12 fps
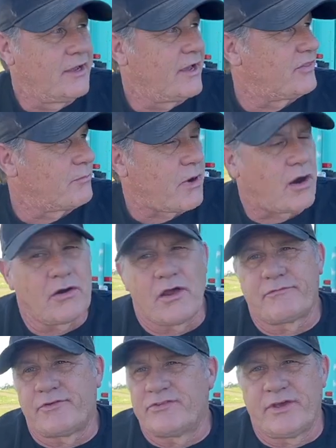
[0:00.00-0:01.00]
and the barn
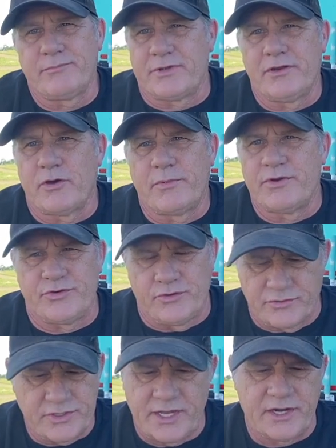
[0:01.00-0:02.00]
loft is empty, nobody's
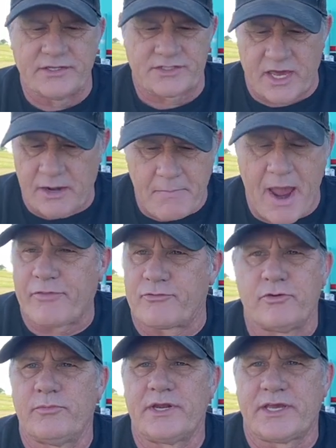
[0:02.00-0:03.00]
using it, it's got a
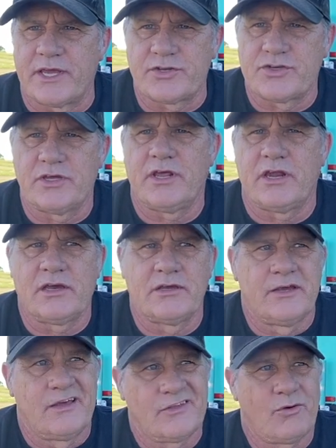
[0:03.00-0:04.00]
bathroom and a kitchen, and well,
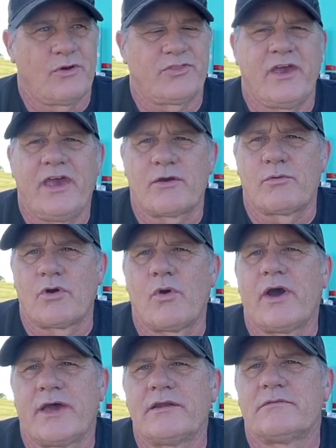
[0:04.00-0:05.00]
what the heck, we'll go
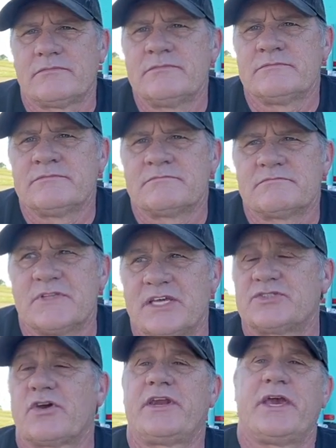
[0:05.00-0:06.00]
ahead and
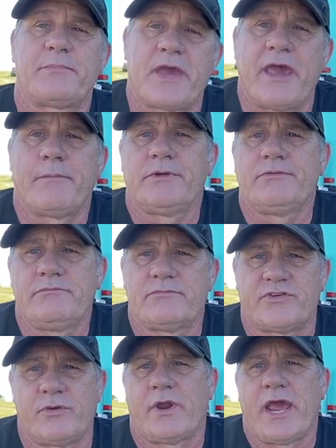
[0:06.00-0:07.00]
list on Hip Camp and
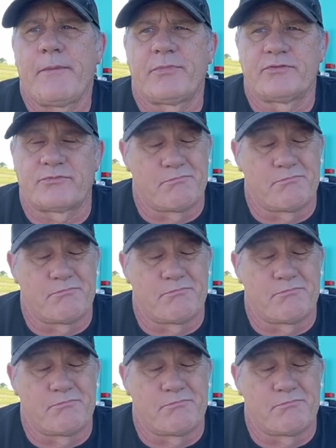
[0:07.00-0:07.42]
see what happens.